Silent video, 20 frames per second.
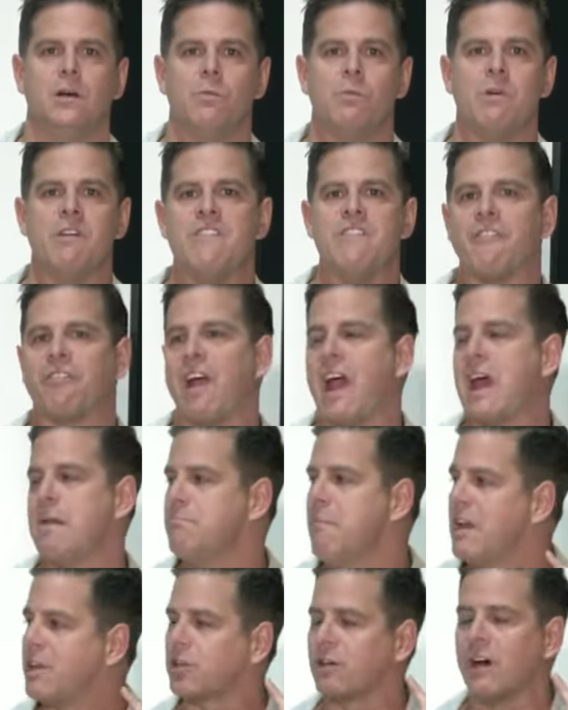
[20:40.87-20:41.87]
We've never
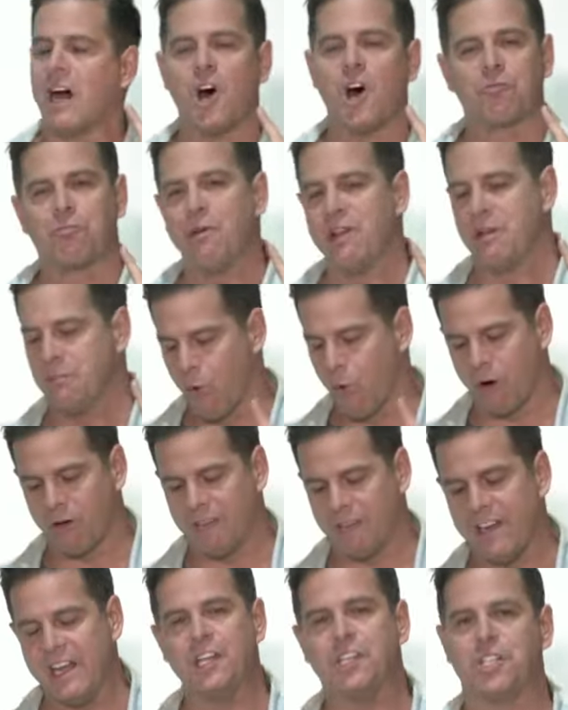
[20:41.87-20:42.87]
had mental health being more
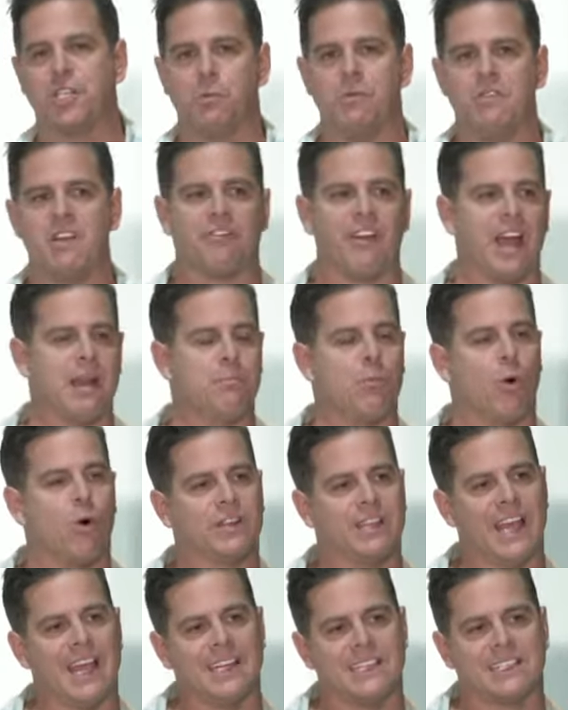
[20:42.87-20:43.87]
of an issue. We've never had
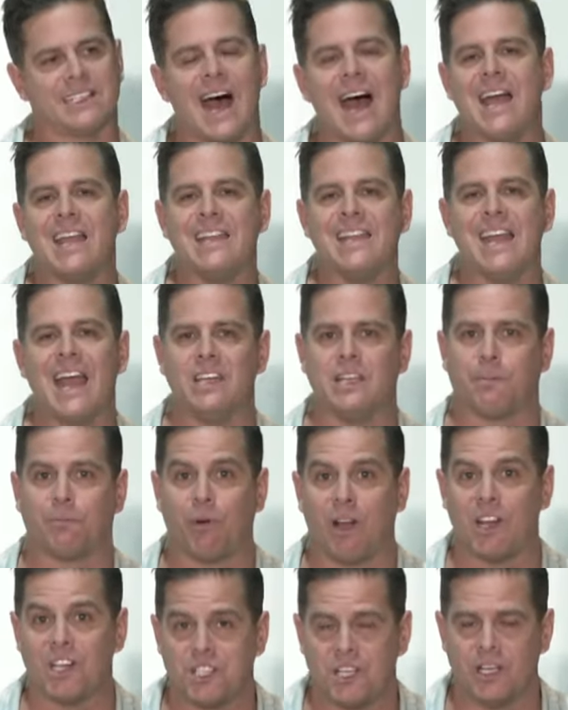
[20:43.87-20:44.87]
more anxiety and
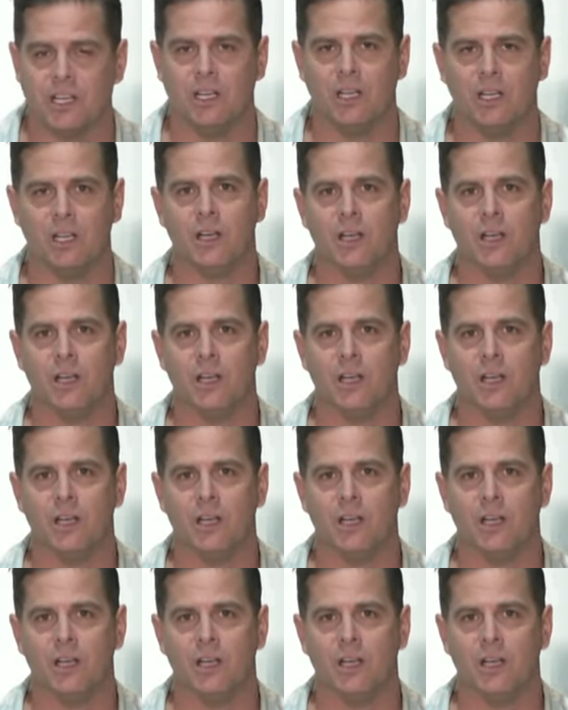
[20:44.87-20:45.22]
depression.